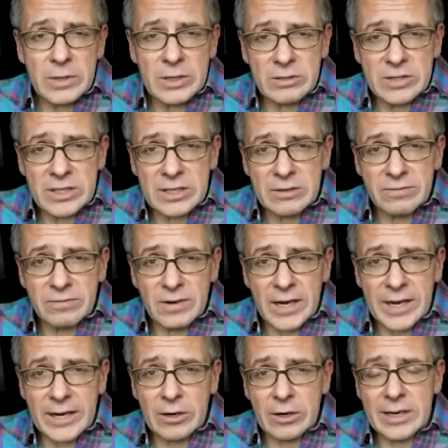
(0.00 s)
building
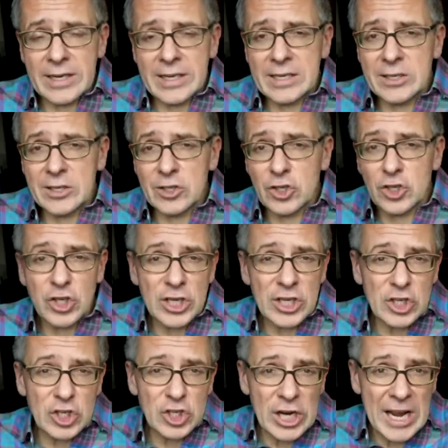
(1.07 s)
fire in
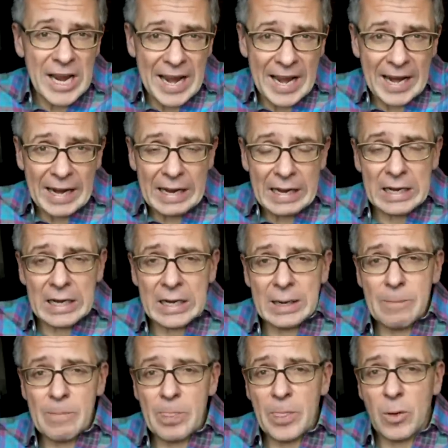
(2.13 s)

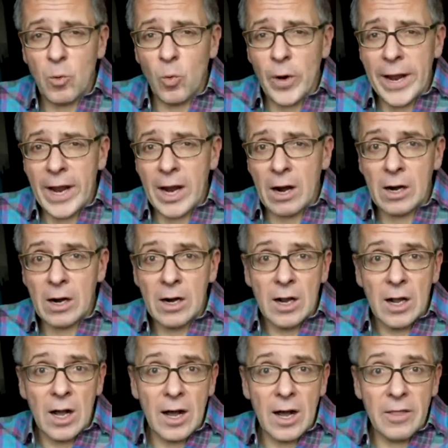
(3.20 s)
Xinjiang, where
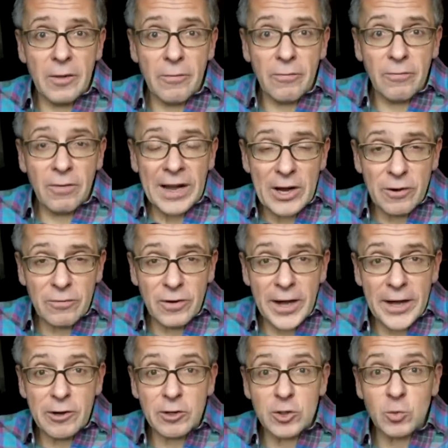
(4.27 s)
the
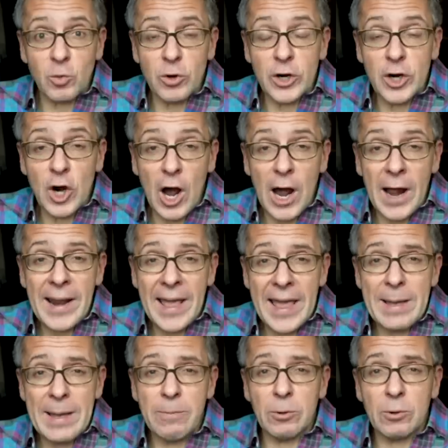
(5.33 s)
firefighters were not
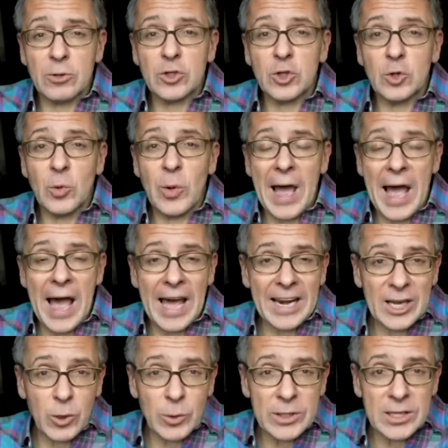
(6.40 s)
able to
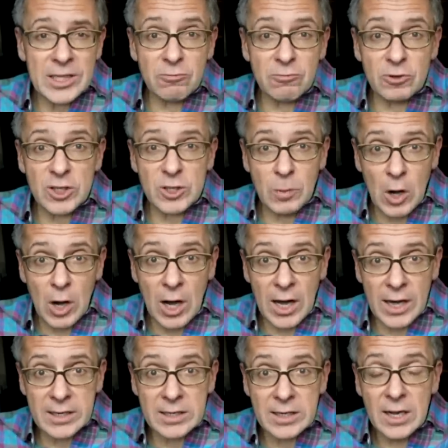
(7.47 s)
adequately
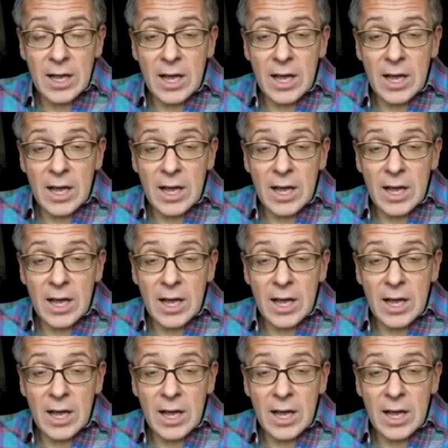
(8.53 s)
respond